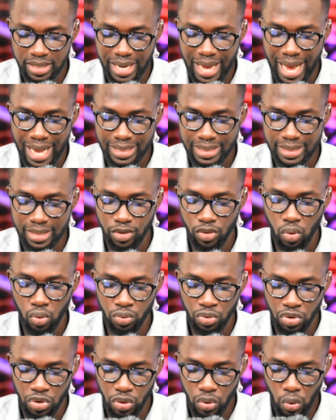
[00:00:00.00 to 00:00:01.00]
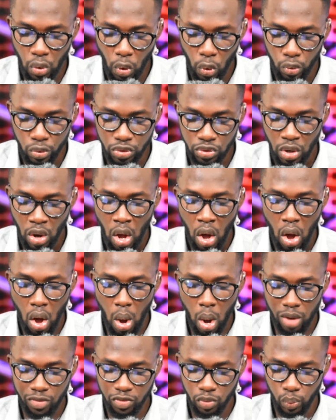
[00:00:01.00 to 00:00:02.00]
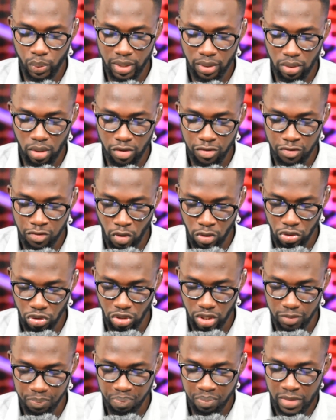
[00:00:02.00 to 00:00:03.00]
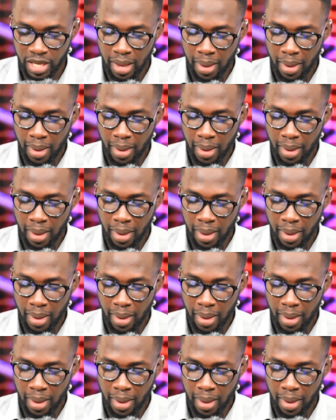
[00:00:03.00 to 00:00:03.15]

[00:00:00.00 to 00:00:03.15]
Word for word: as the new host of Wheel of Fortune.